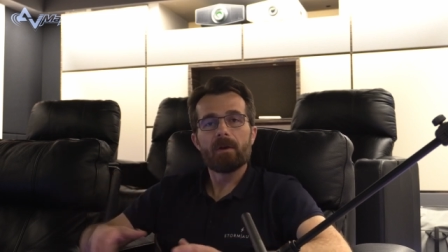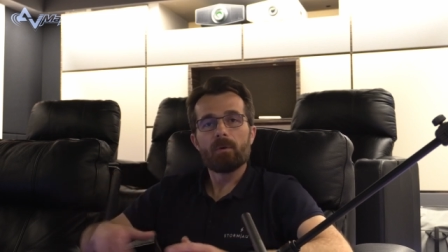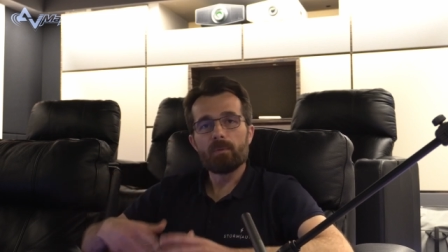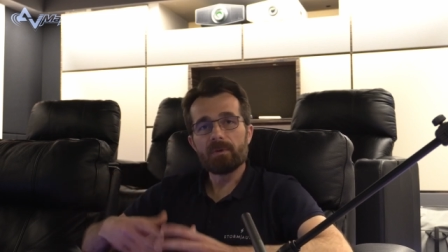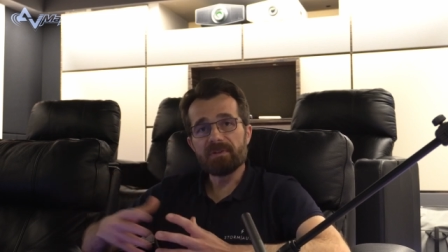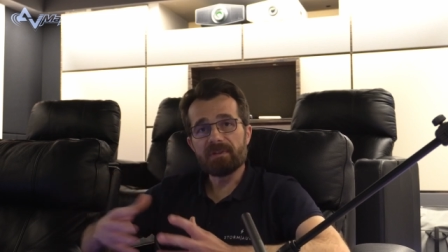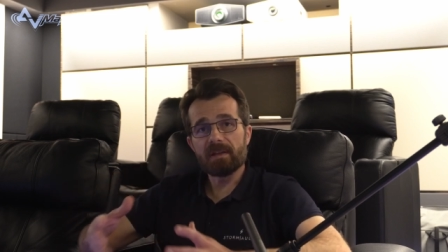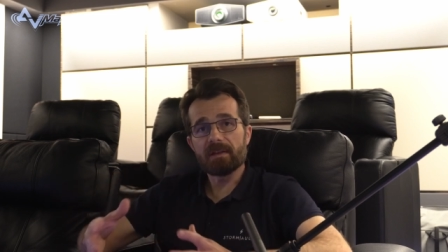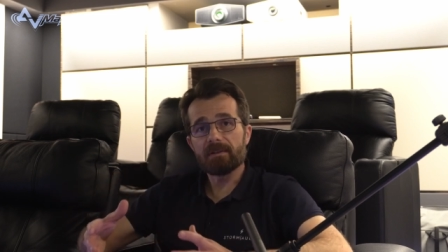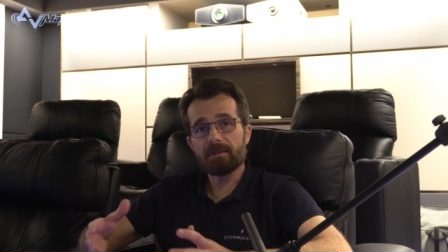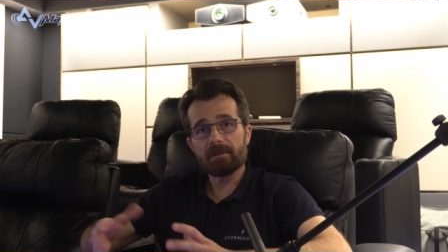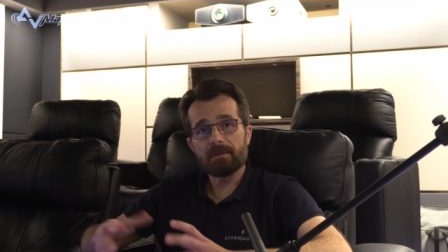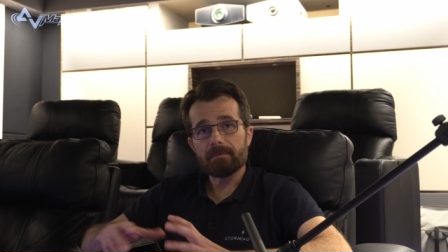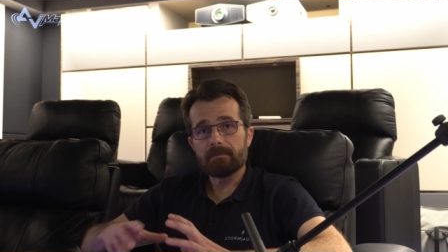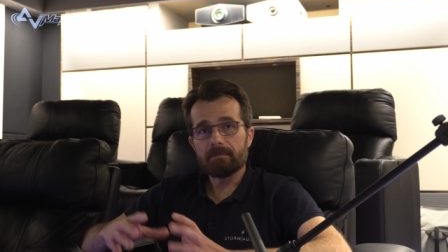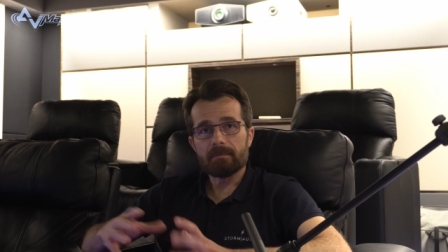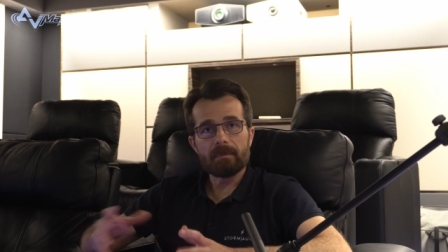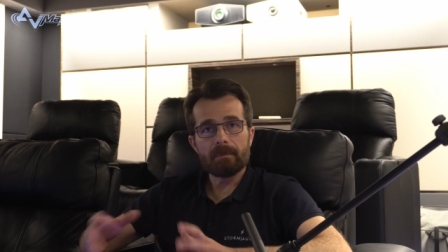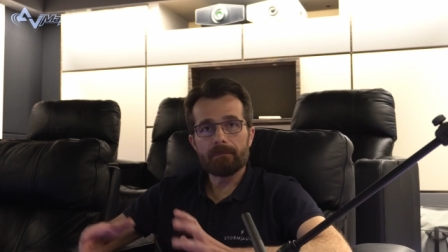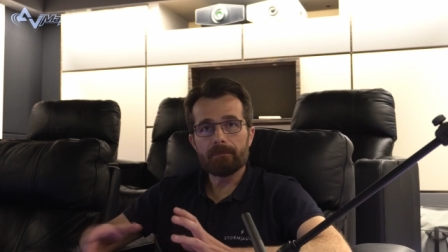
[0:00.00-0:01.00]
We take
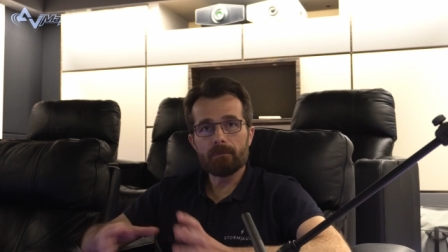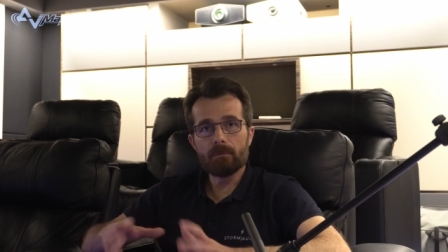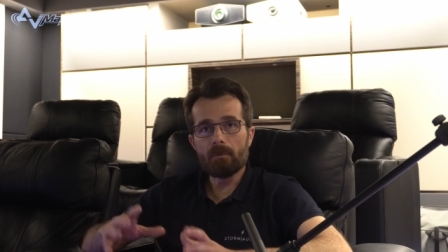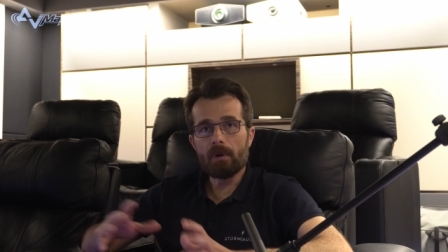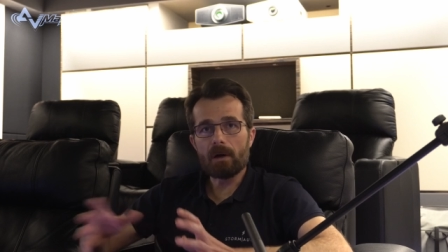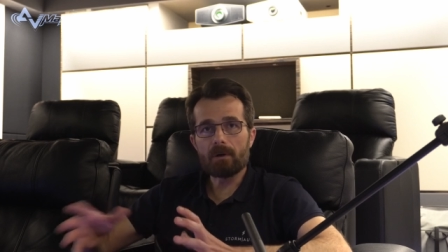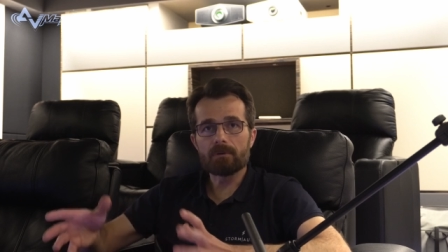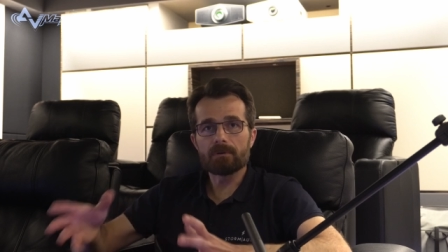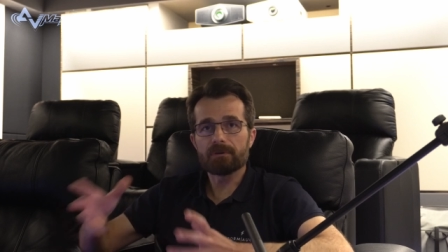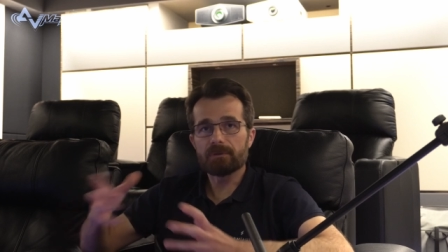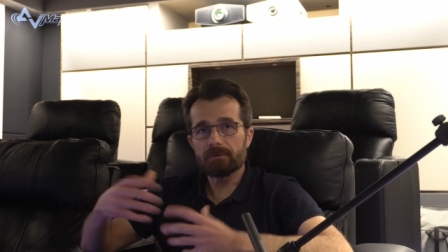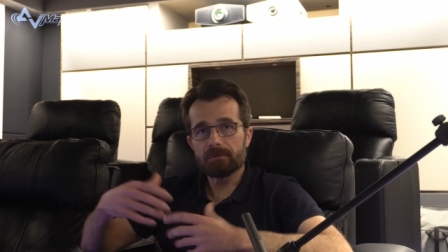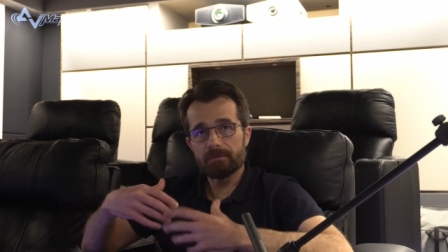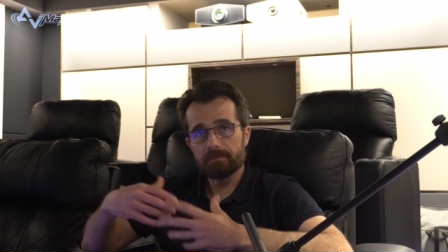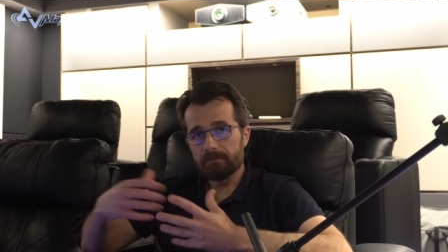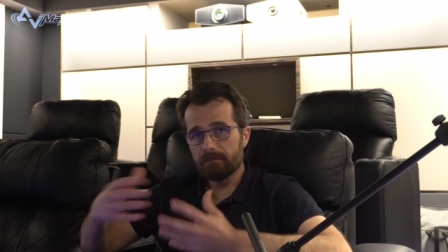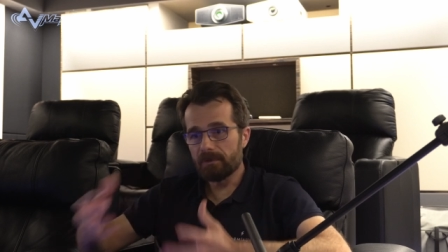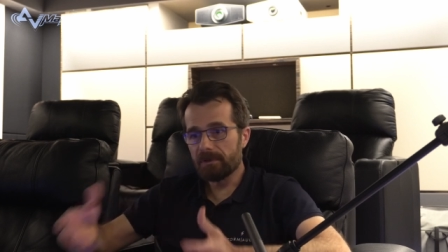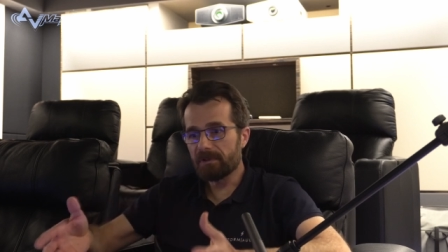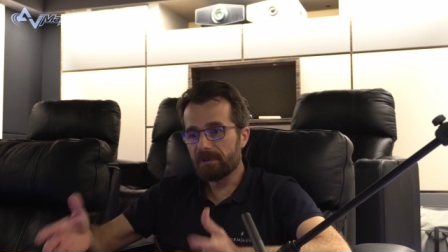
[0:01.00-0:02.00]
a few hours,
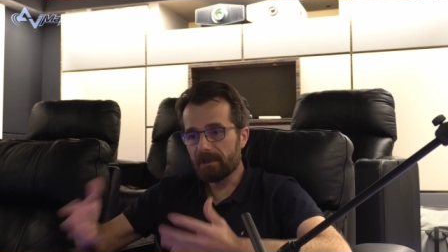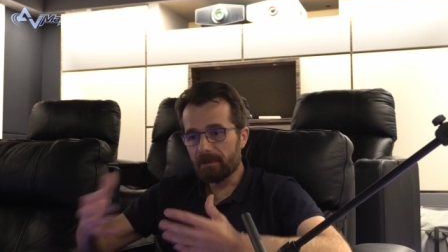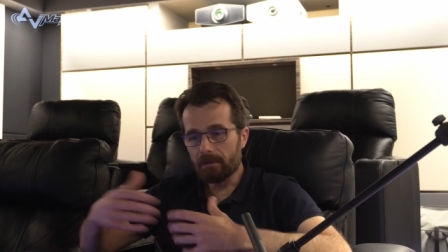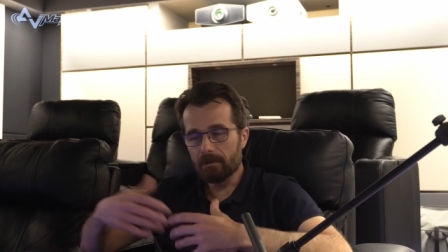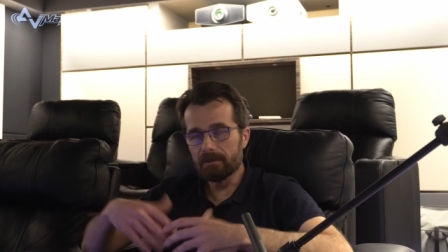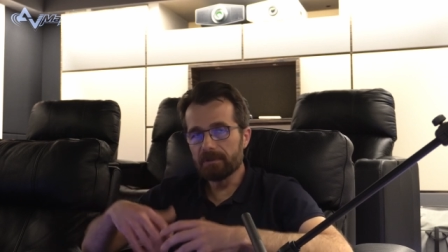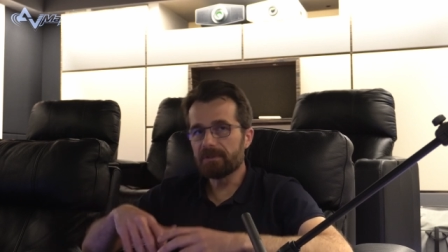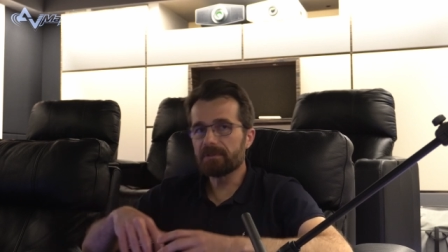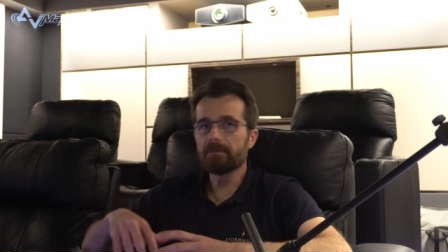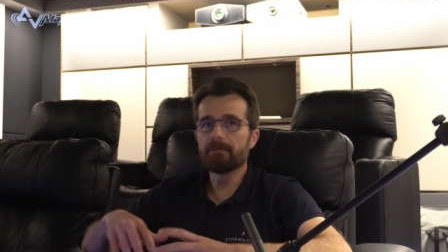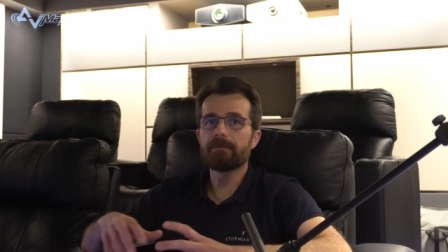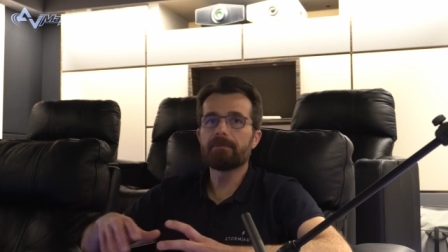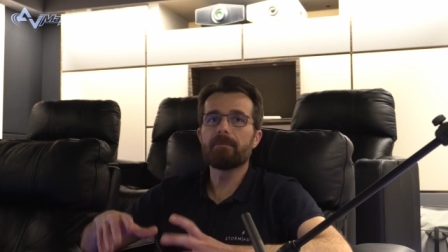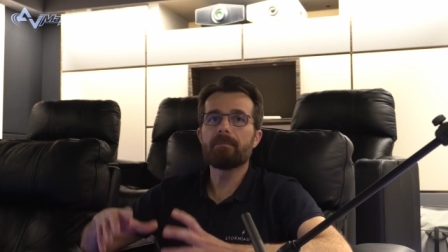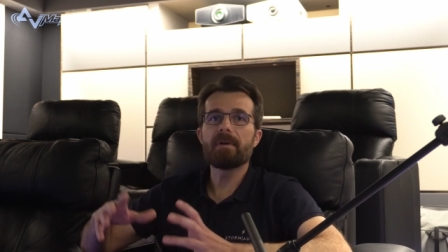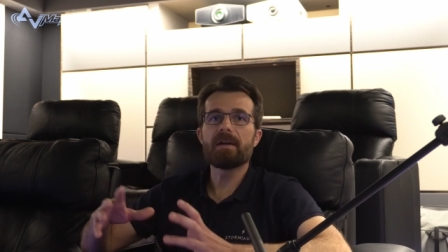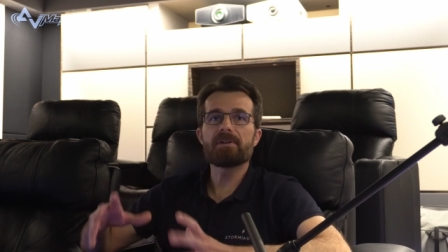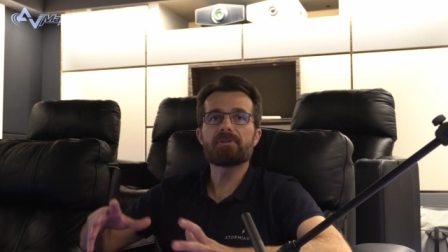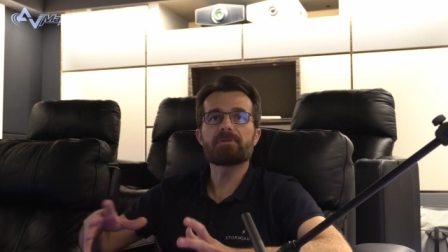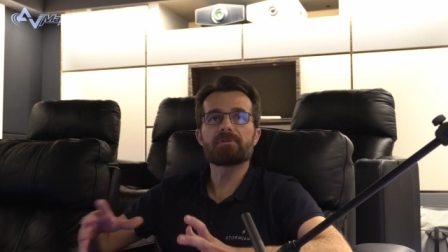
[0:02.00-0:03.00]
we take all this
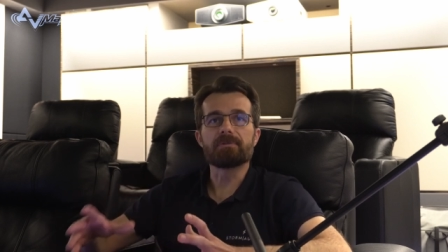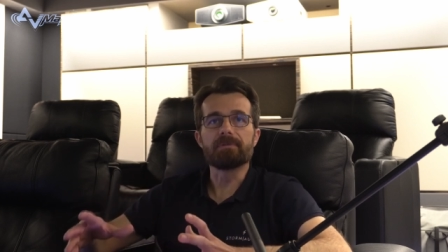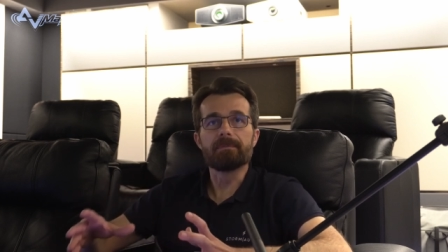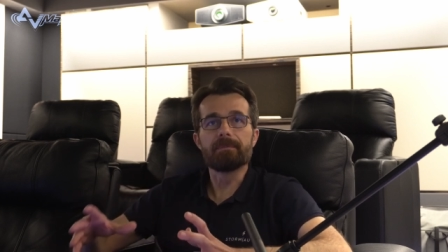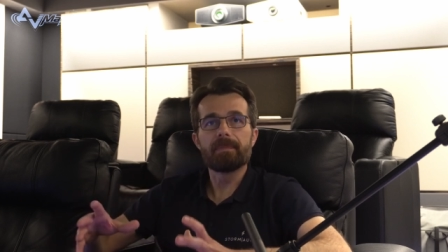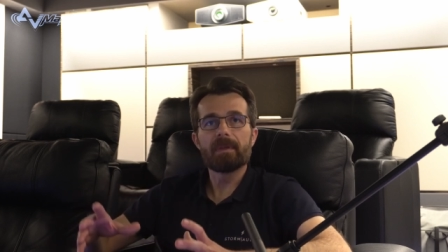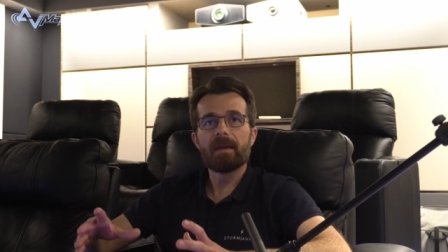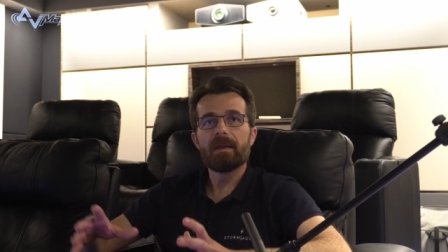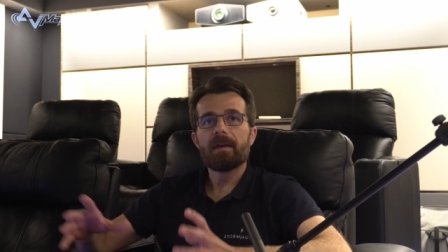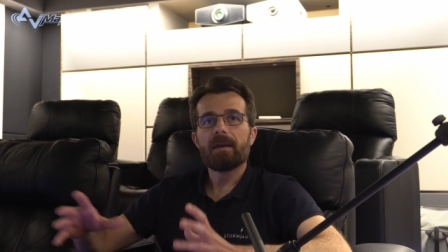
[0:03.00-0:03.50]
information